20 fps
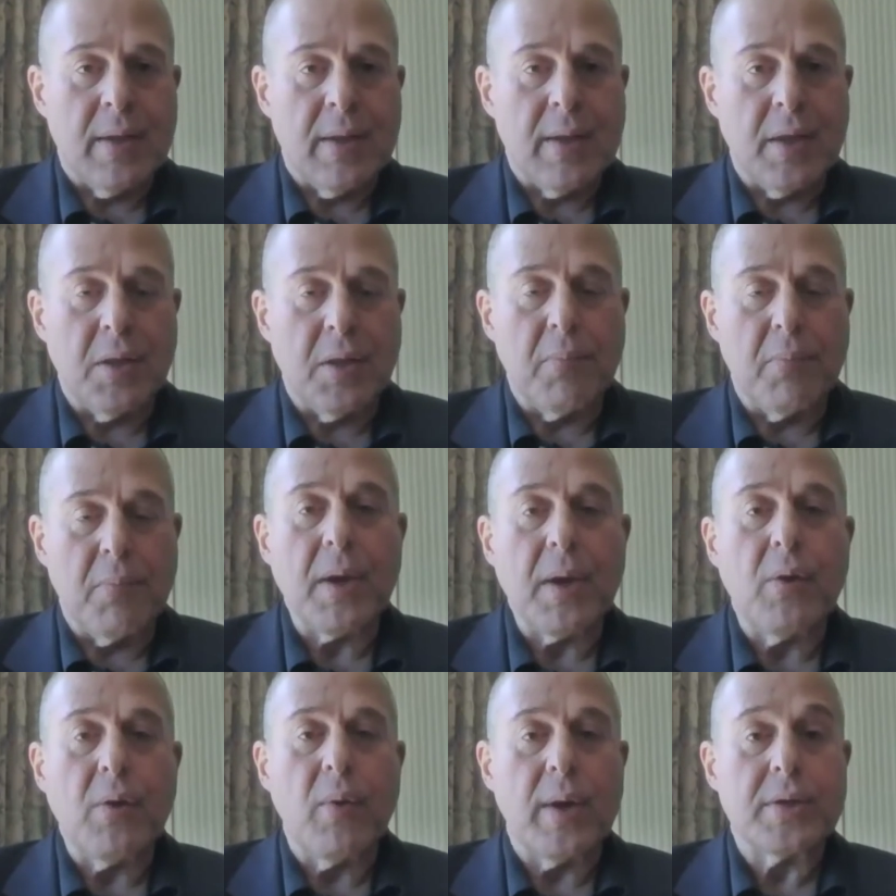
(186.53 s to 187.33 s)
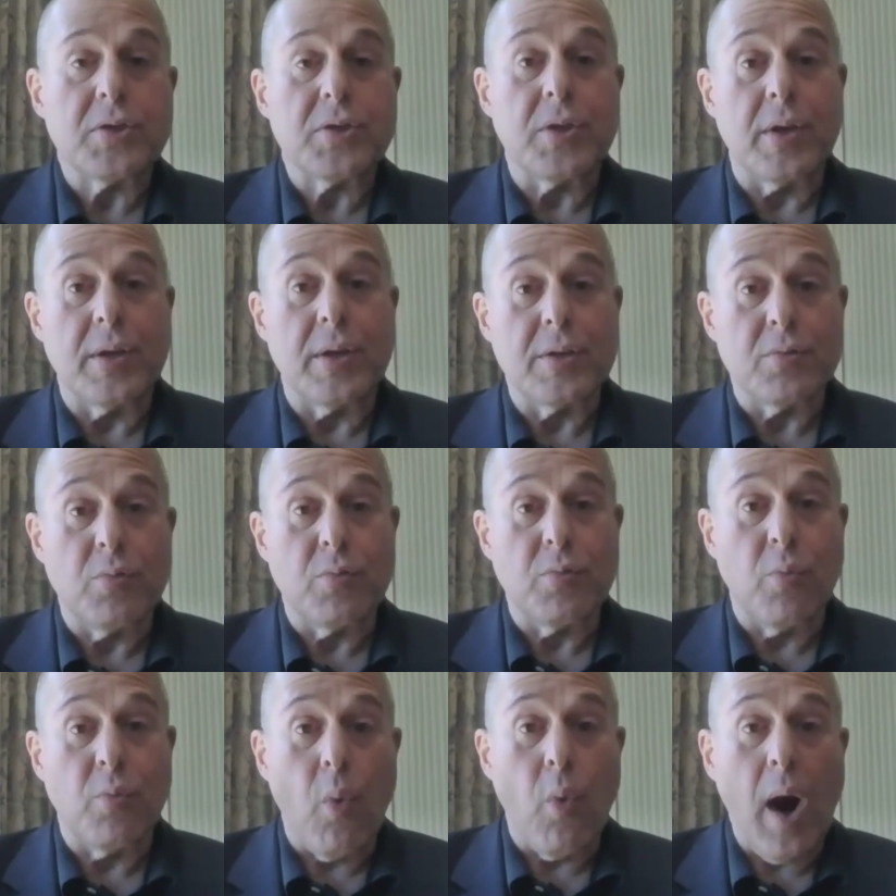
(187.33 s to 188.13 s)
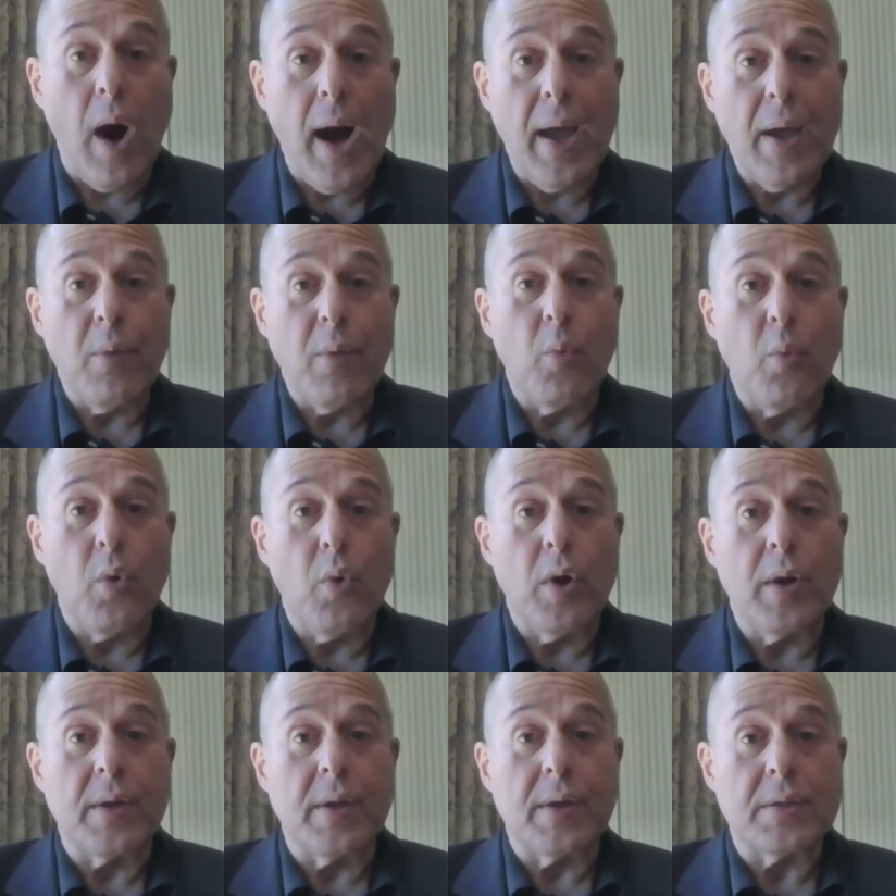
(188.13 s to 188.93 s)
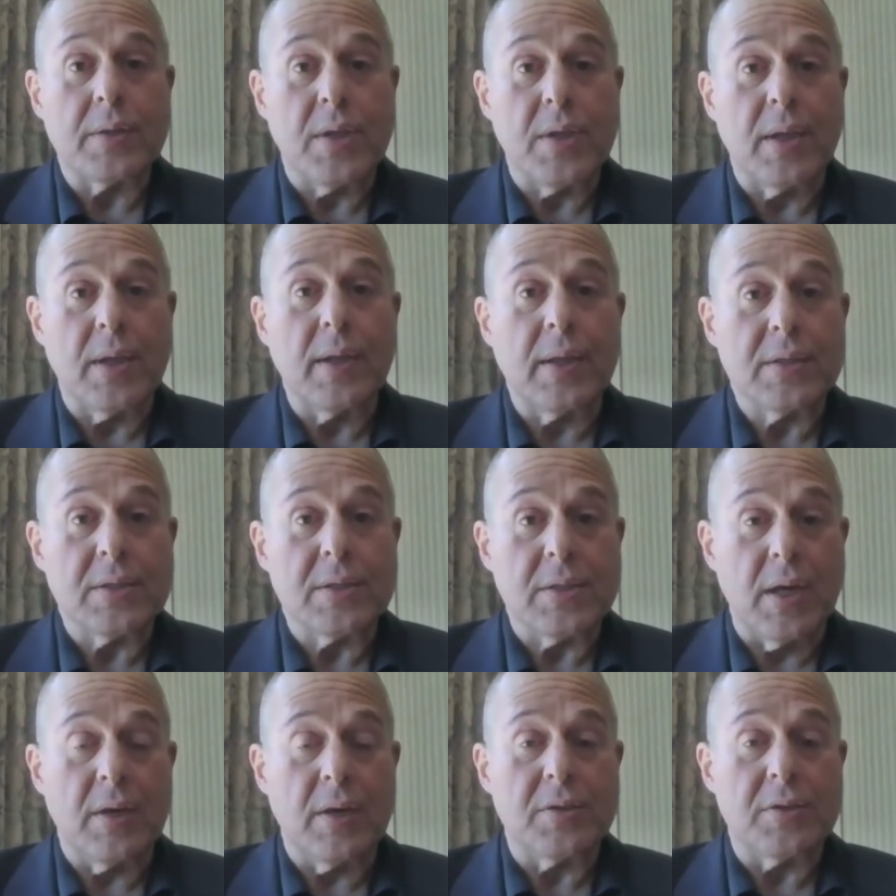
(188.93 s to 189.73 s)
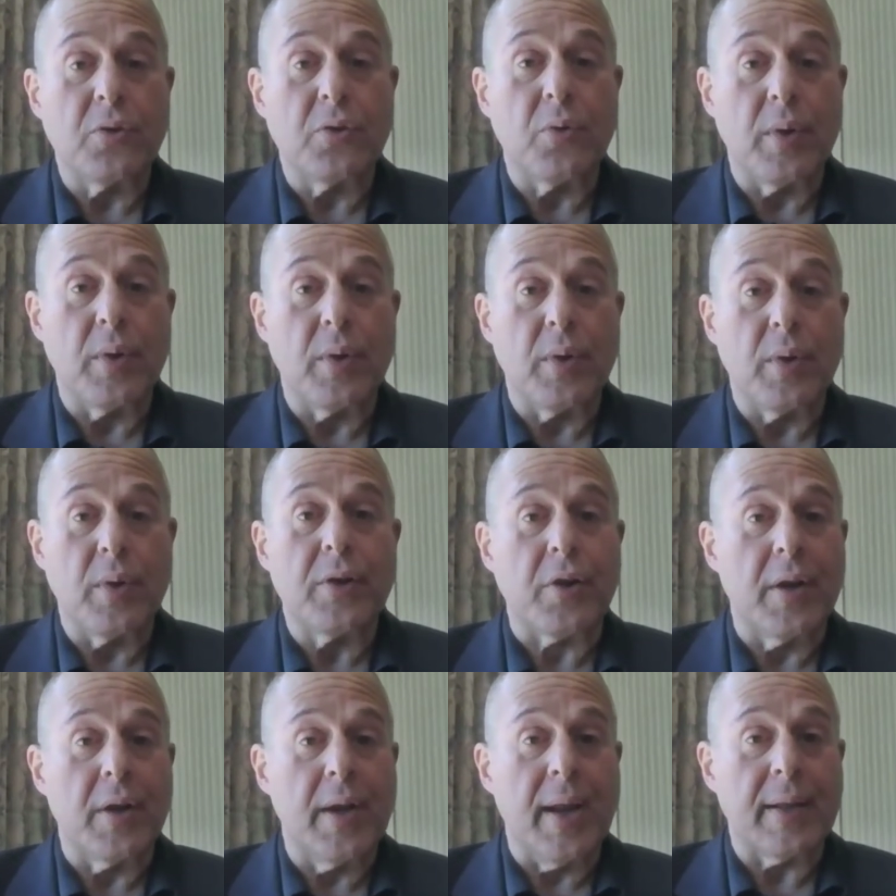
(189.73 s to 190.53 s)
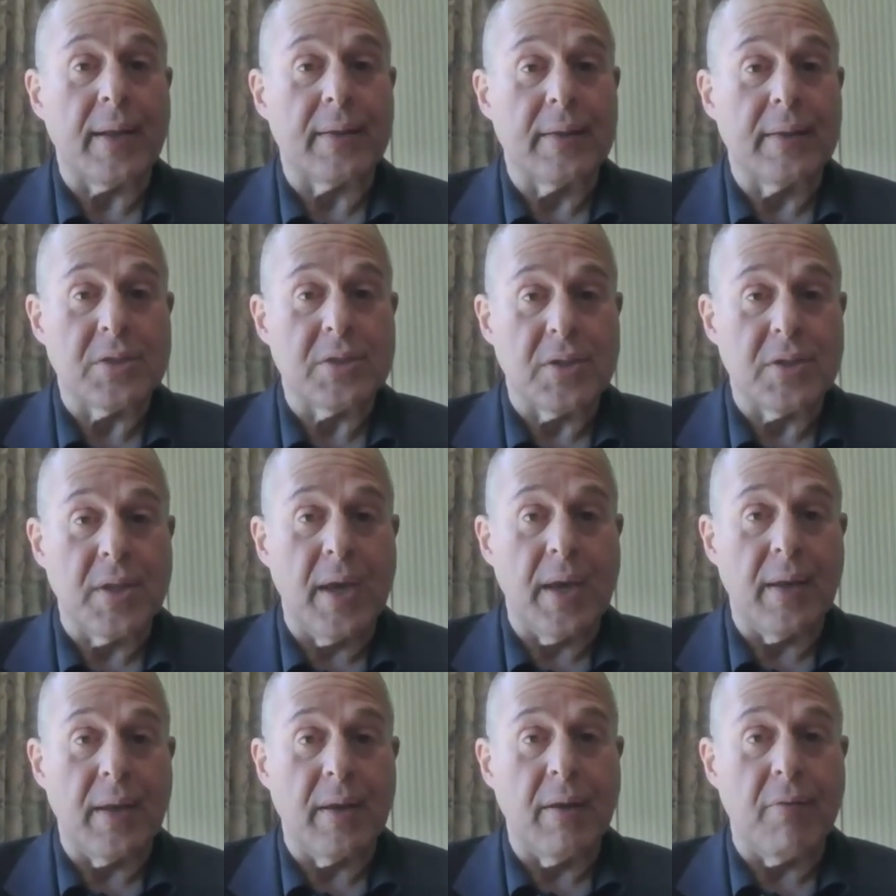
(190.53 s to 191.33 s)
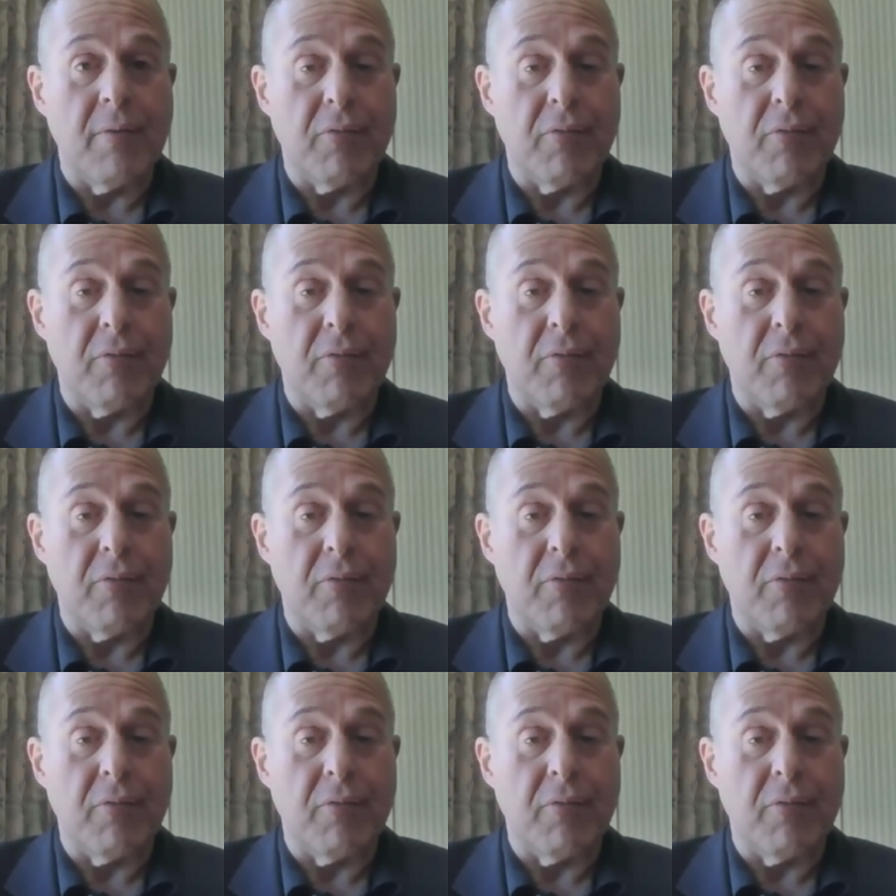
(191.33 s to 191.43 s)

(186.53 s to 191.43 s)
Now, the big question is, why would sending cells into an interconnected state,